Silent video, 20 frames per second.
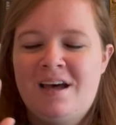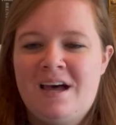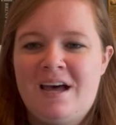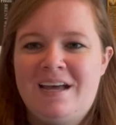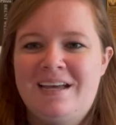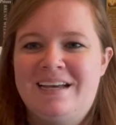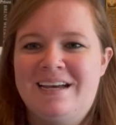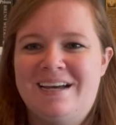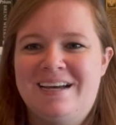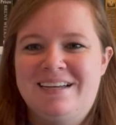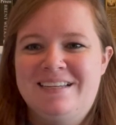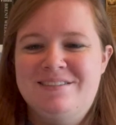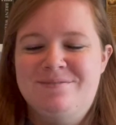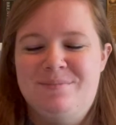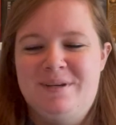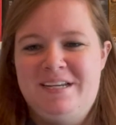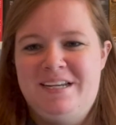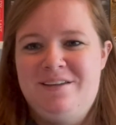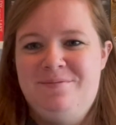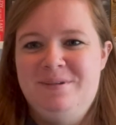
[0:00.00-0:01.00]
guys,
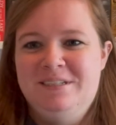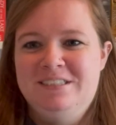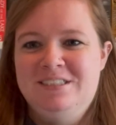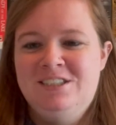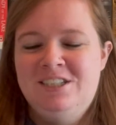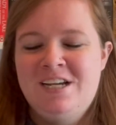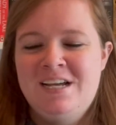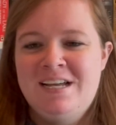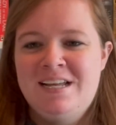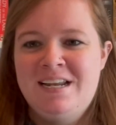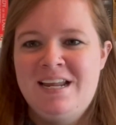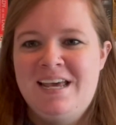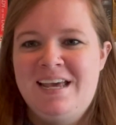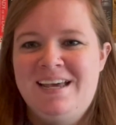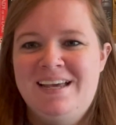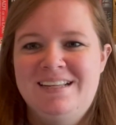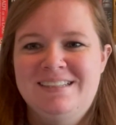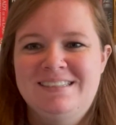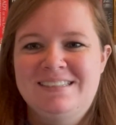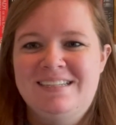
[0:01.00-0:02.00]
my name is Jen,
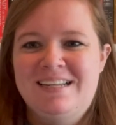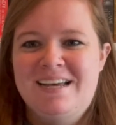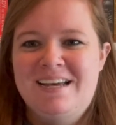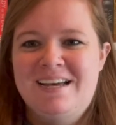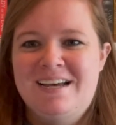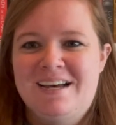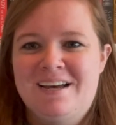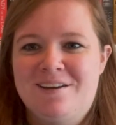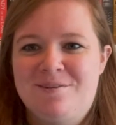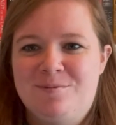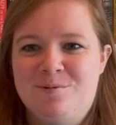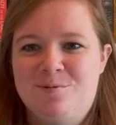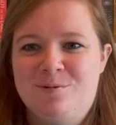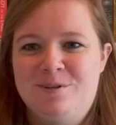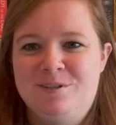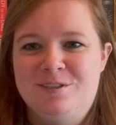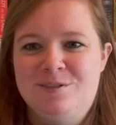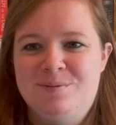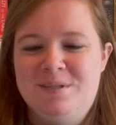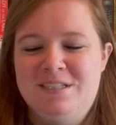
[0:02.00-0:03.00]
and today I'm
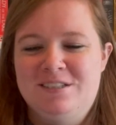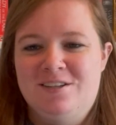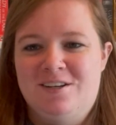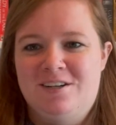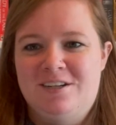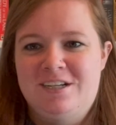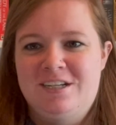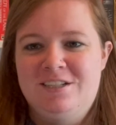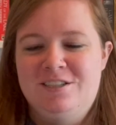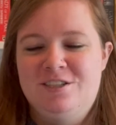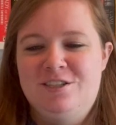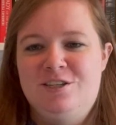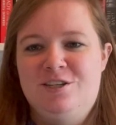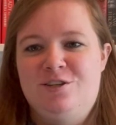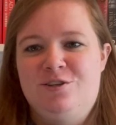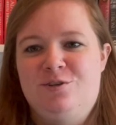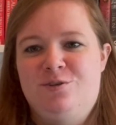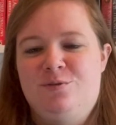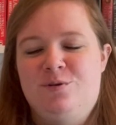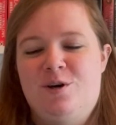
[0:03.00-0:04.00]
going to be talking to
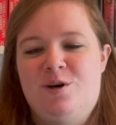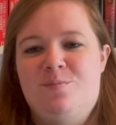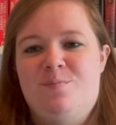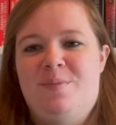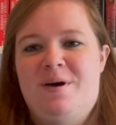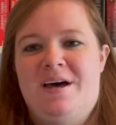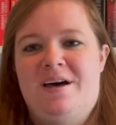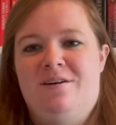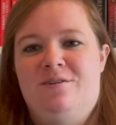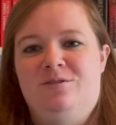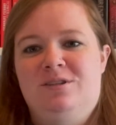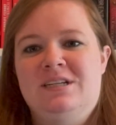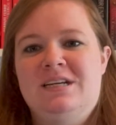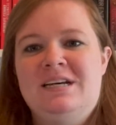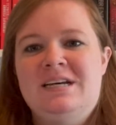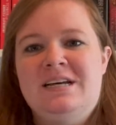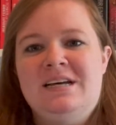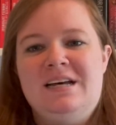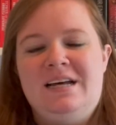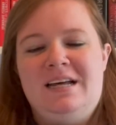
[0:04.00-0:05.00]
you about
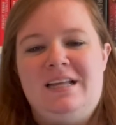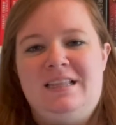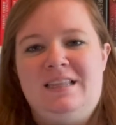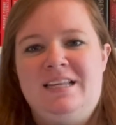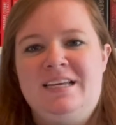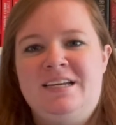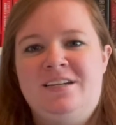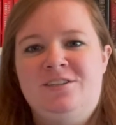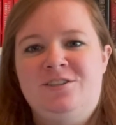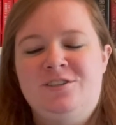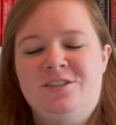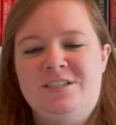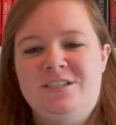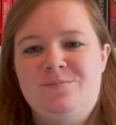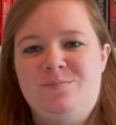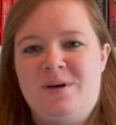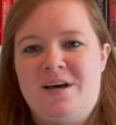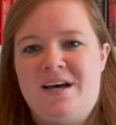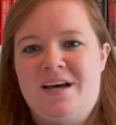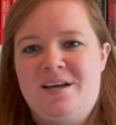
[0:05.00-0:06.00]

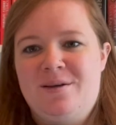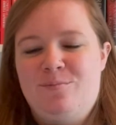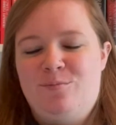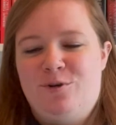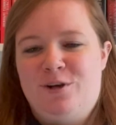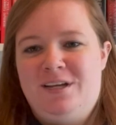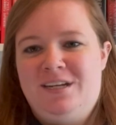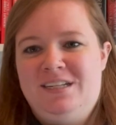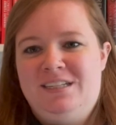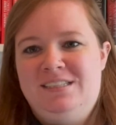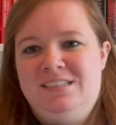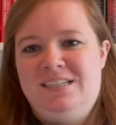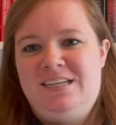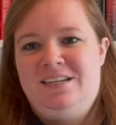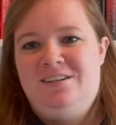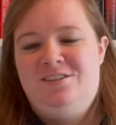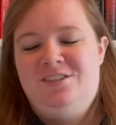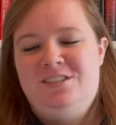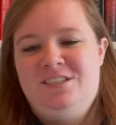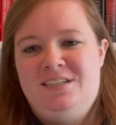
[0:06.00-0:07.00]
Elantris by Brandon
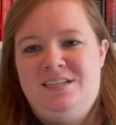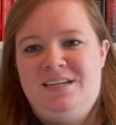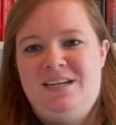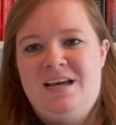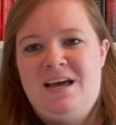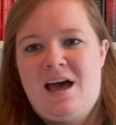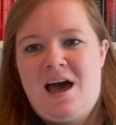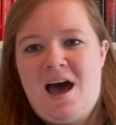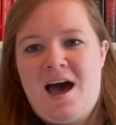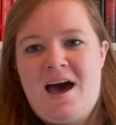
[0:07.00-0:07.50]
Sanderson.